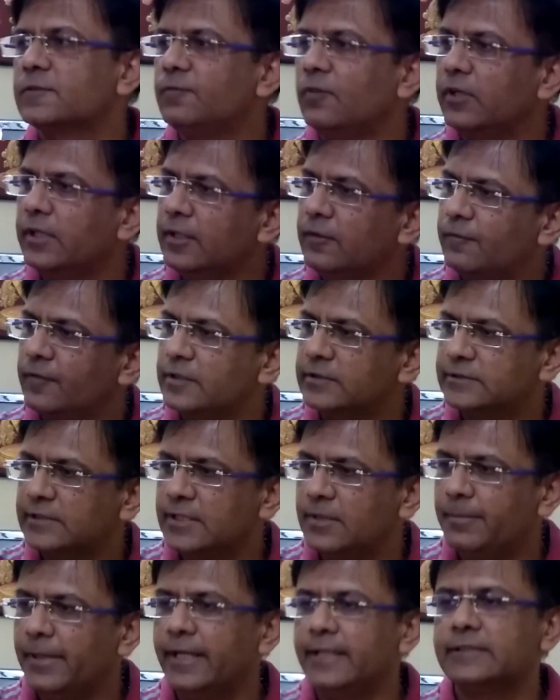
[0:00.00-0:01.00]
for difference
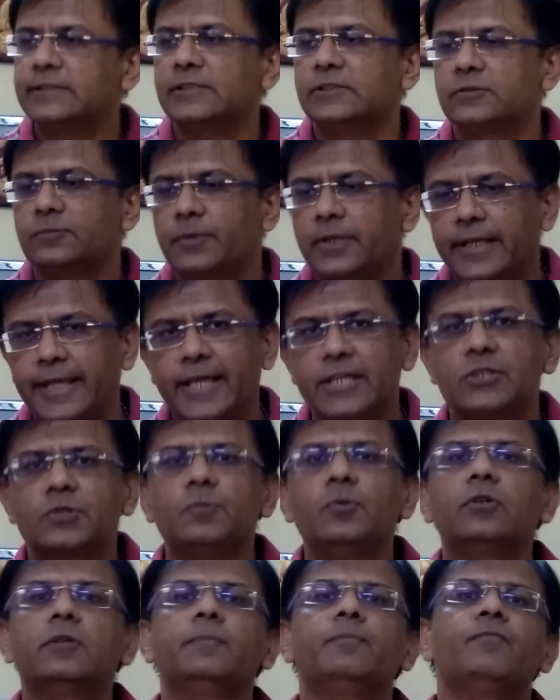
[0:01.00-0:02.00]
in balances per cash
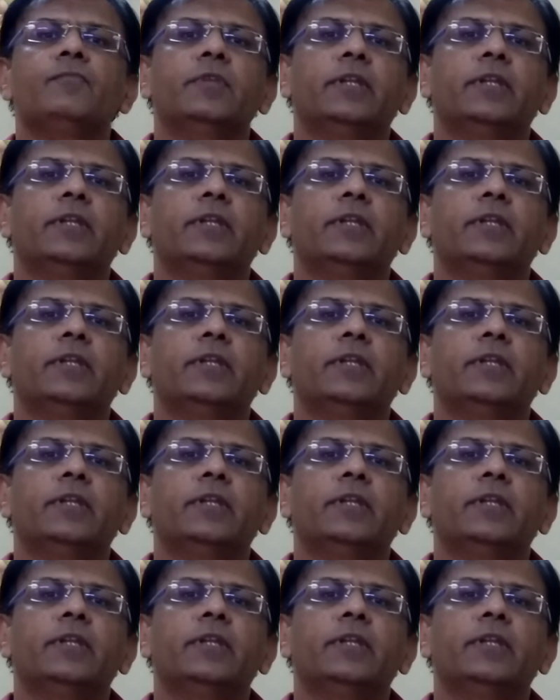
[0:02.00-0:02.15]
book